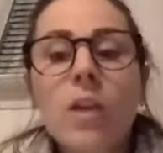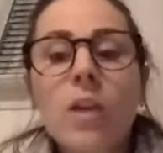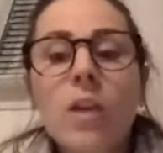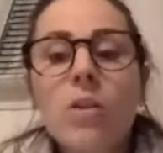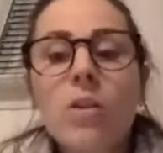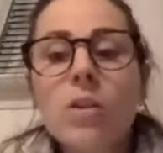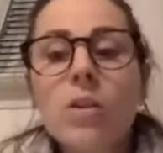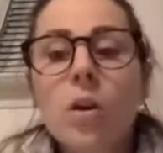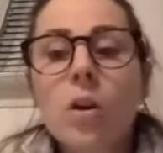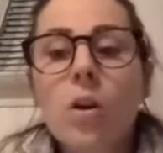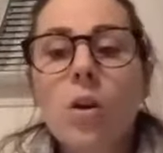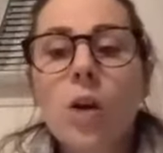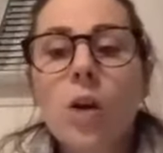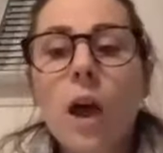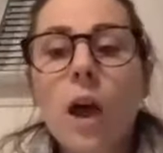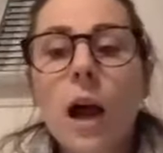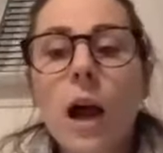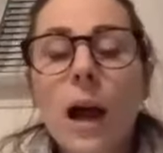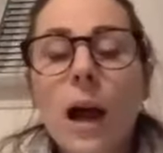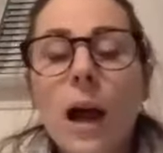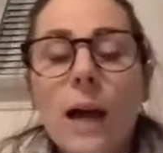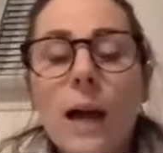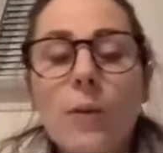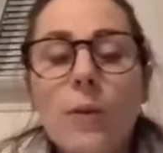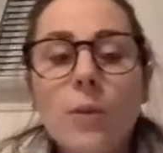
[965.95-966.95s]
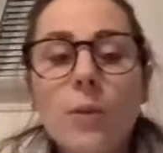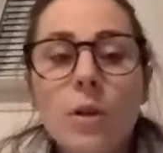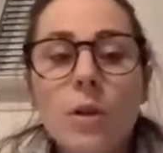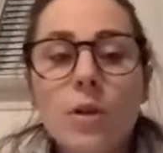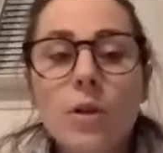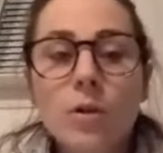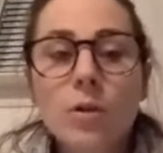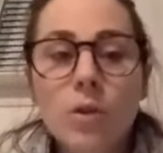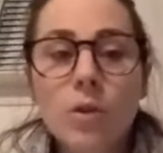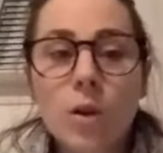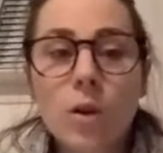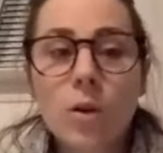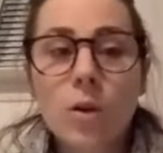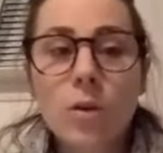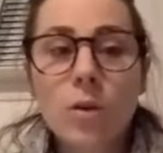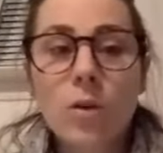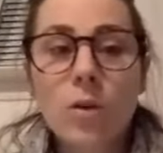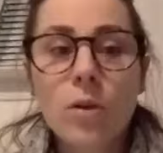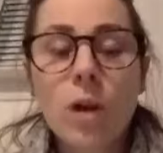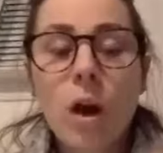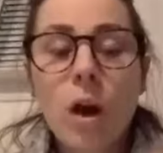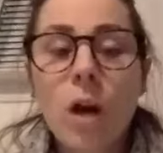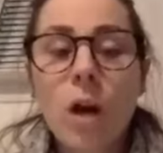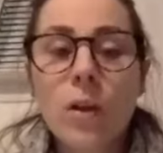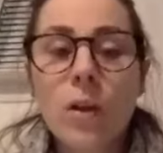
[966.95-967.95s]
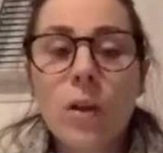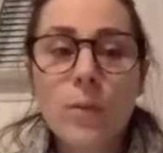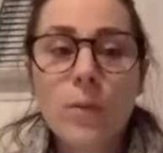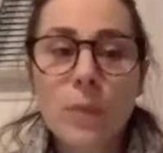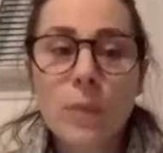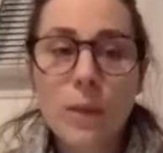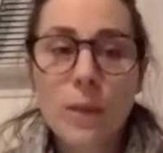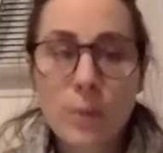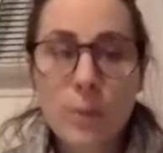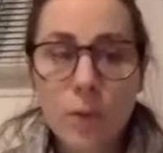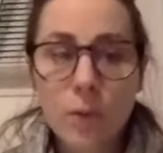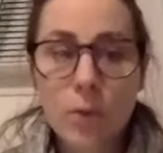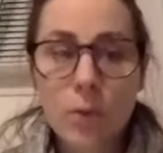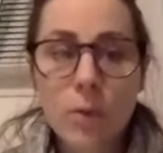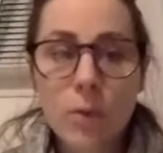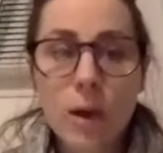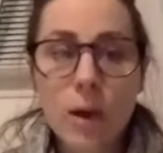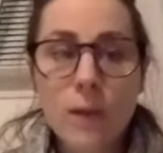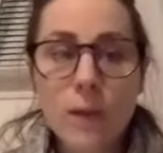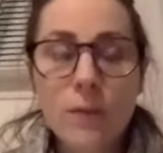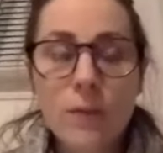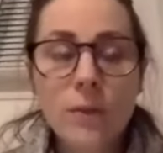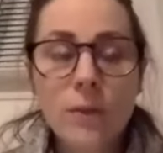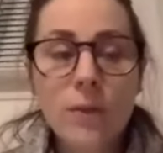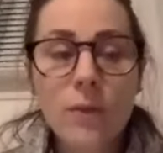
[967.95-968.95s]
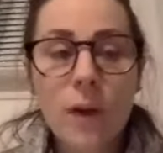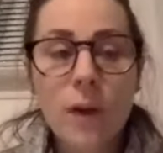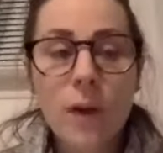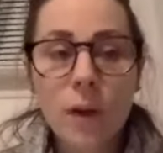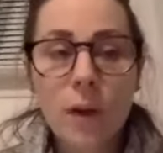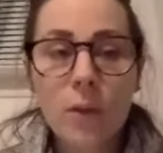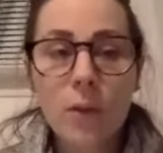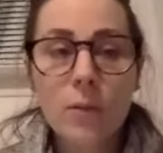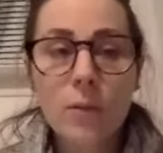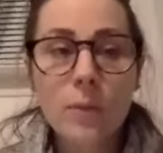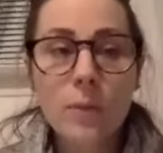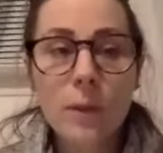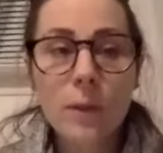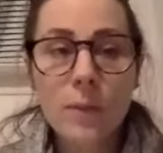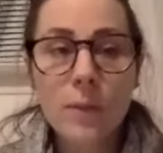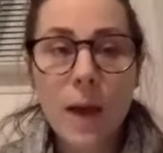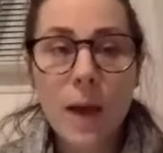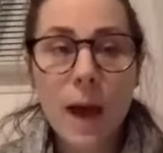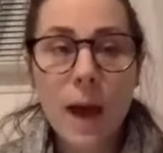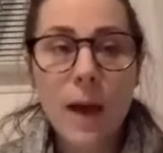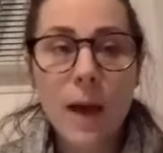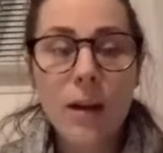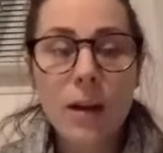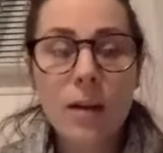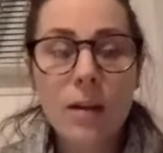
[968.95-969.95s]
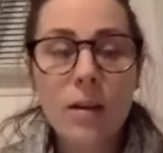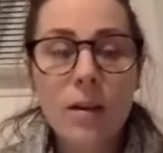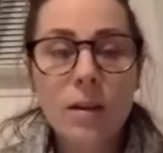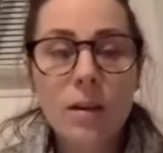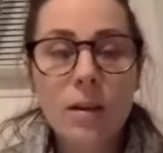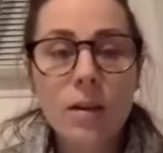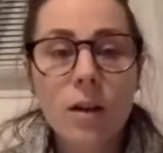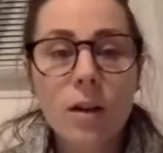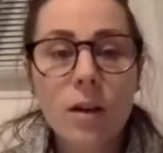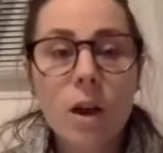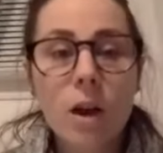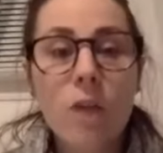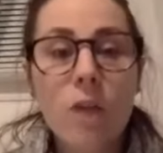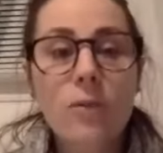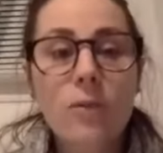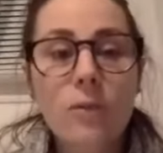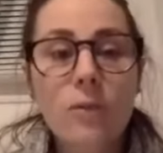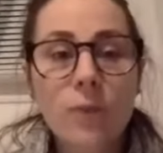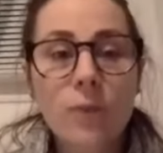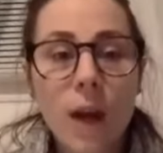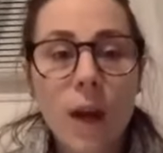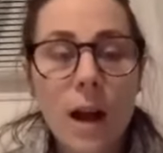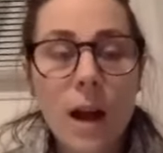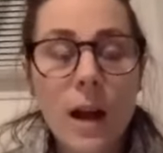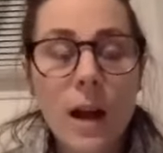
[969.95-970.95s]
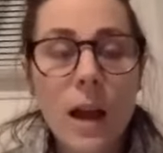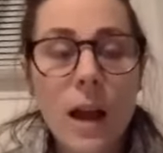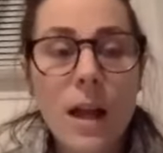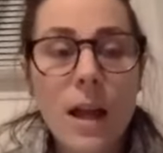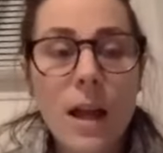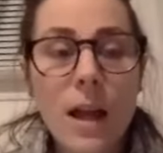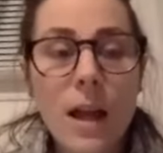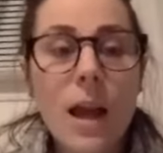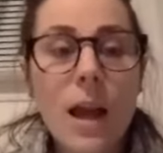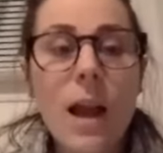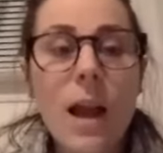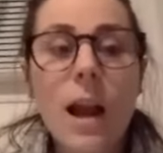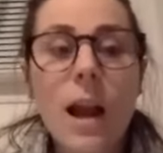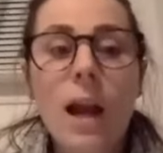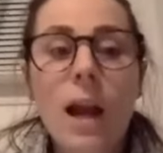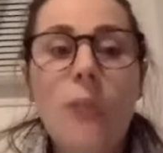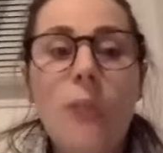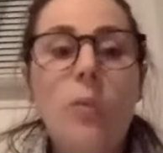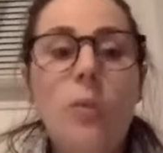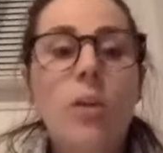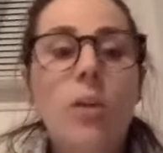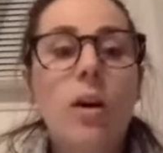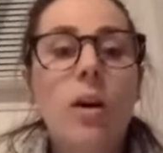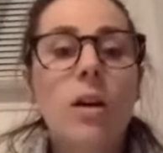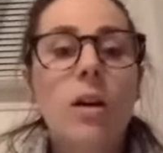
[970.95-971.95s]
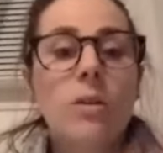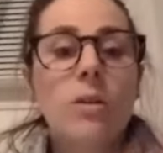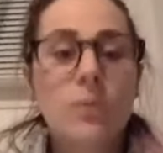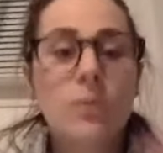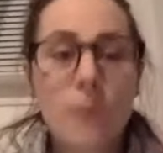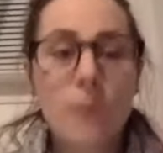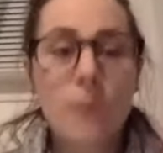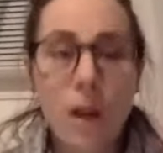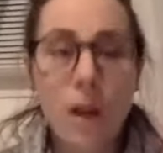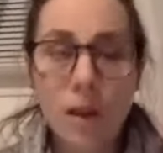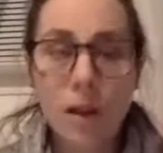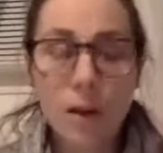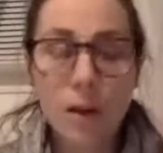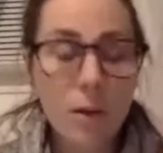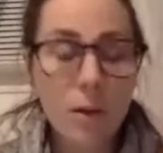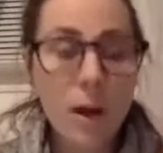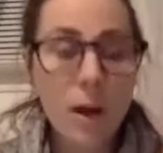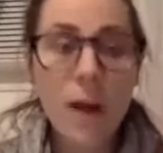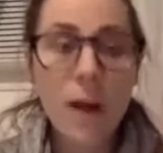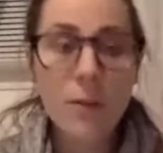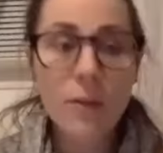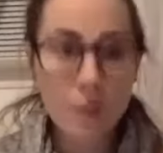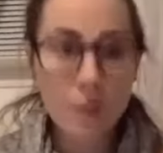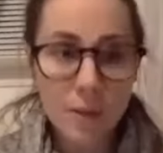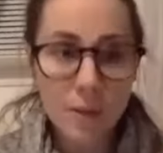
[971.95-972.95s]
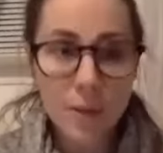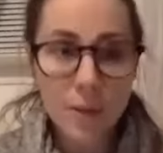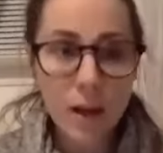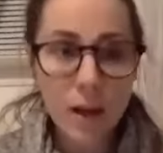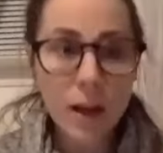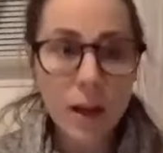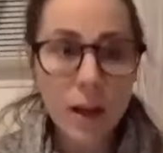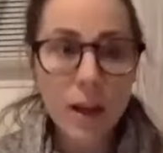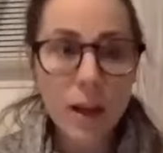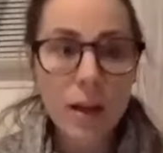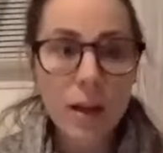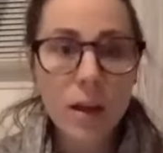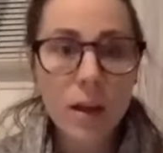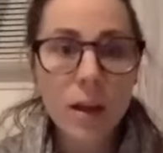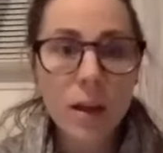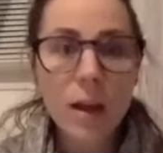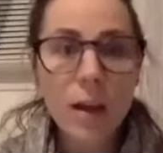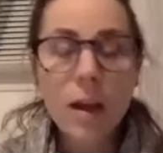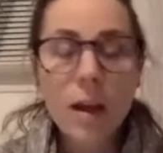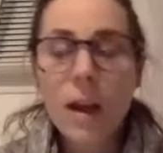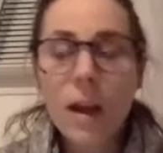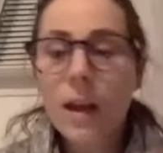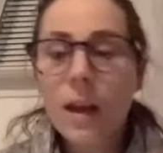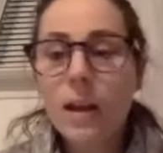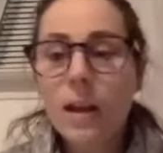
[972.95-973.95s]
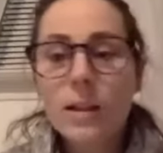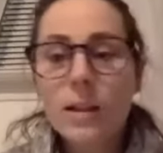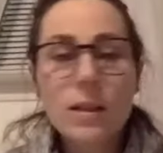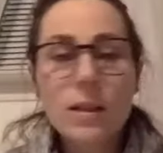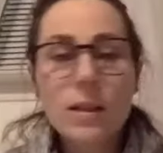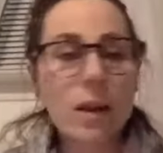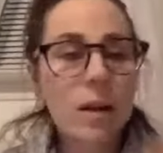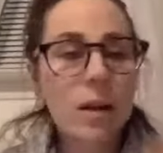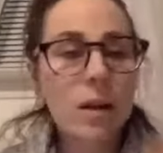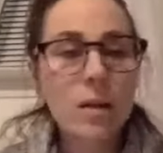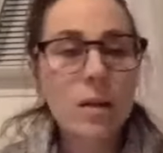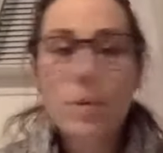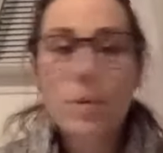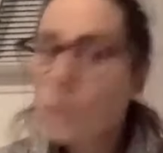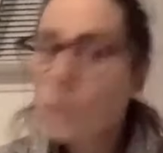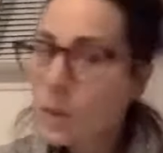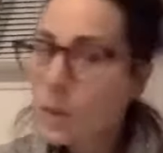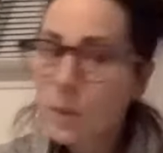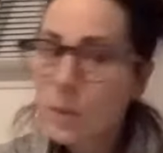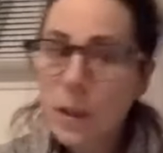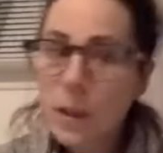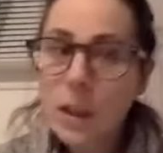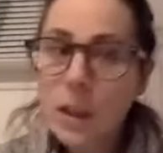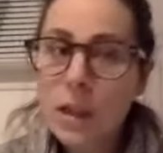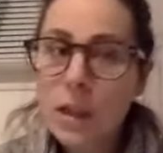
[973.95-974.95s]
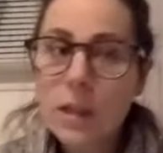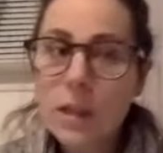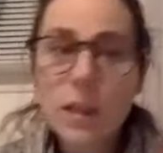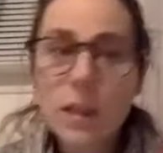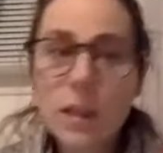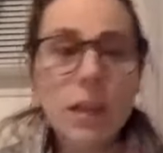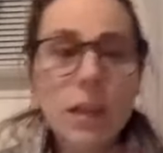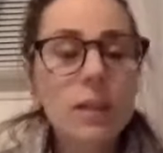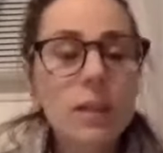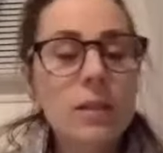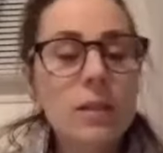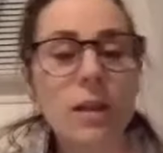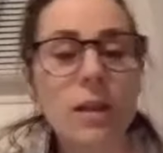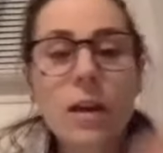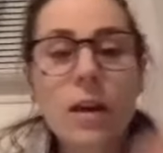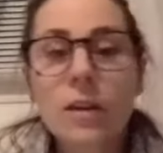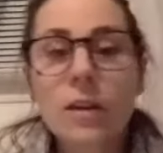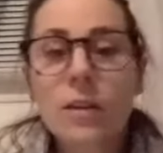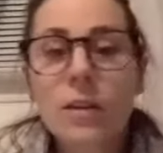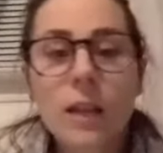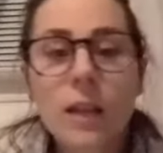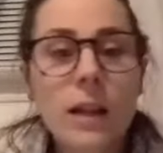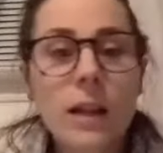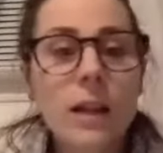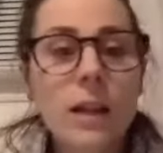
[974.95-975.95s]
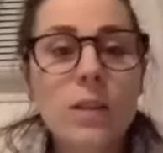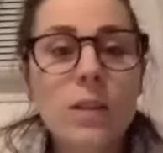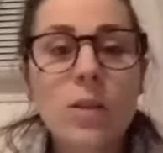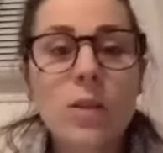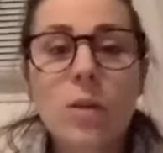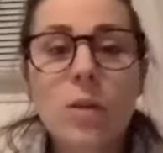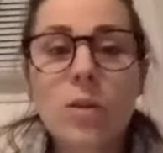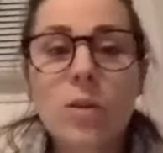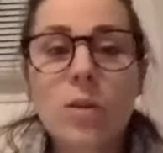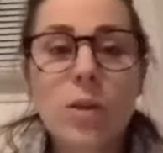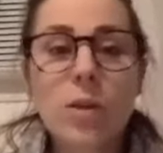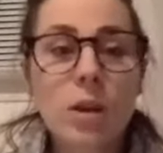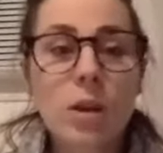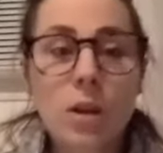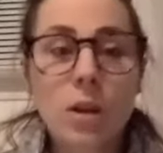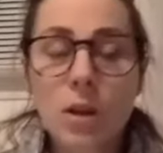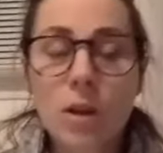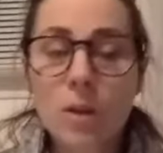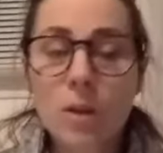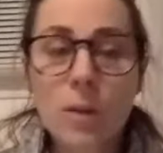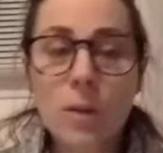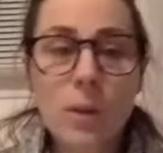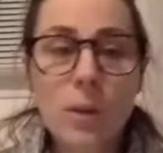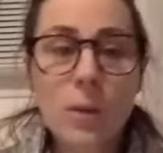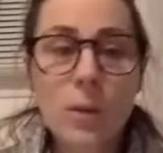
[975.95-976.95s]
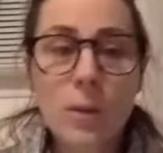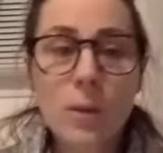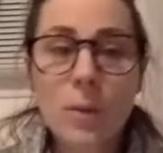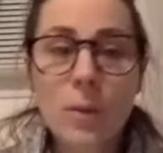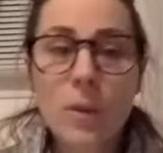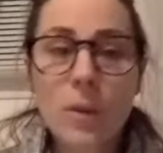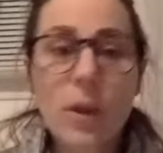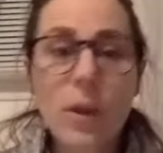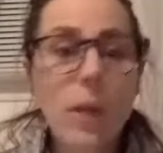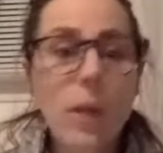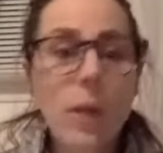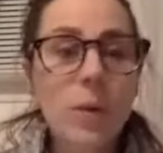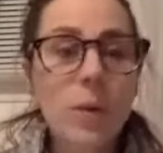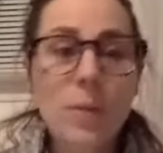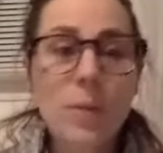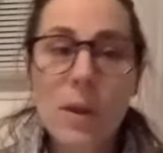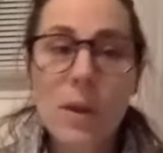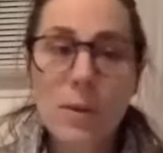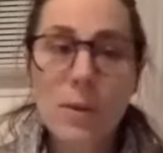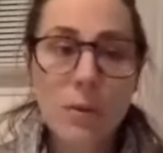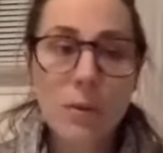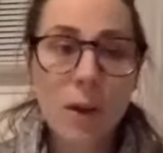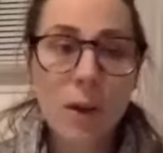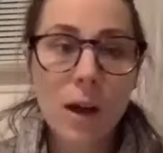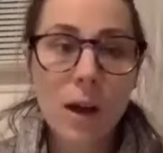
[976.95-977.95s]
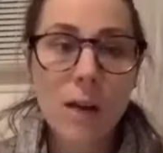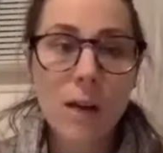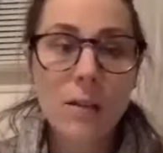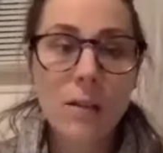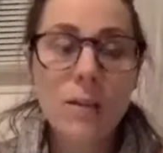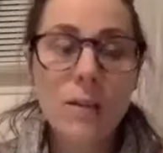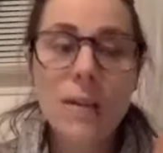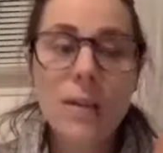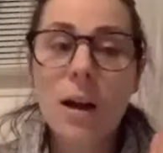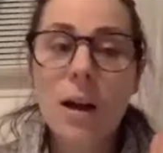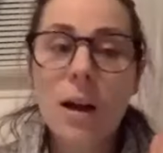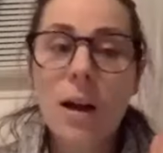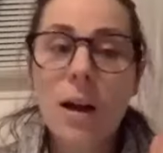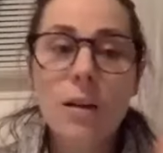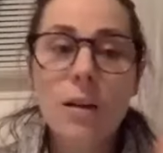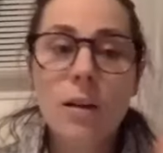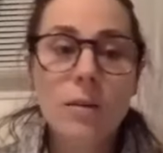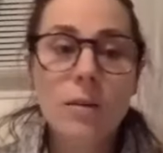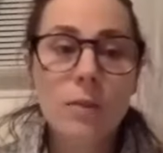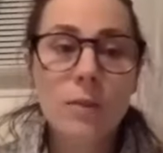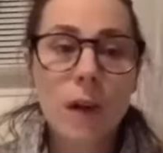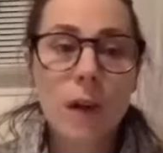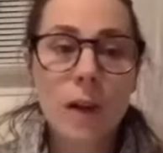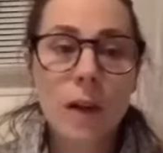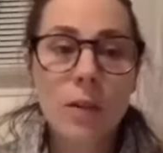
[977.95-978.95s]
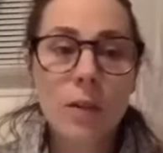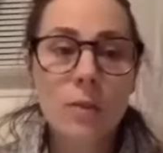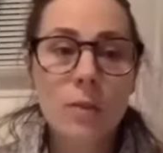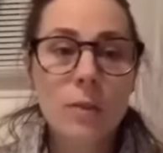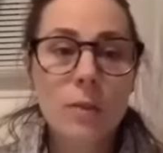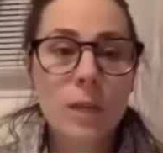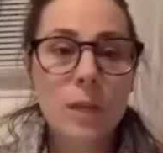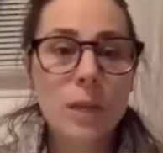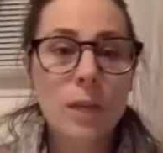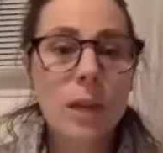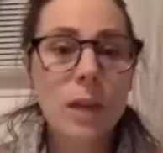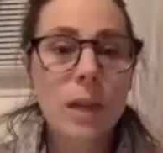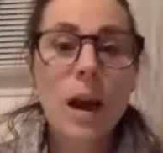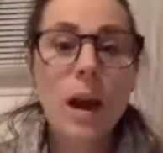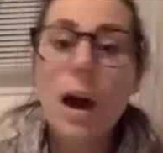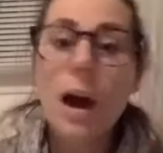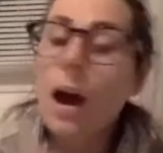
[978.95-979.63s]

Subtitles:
So I will load all the people who haven't followed me back on Friday, and I will unfollow everybody. And it's not to be mean. It's not like, so there could be people that were my friends that unfollowed me.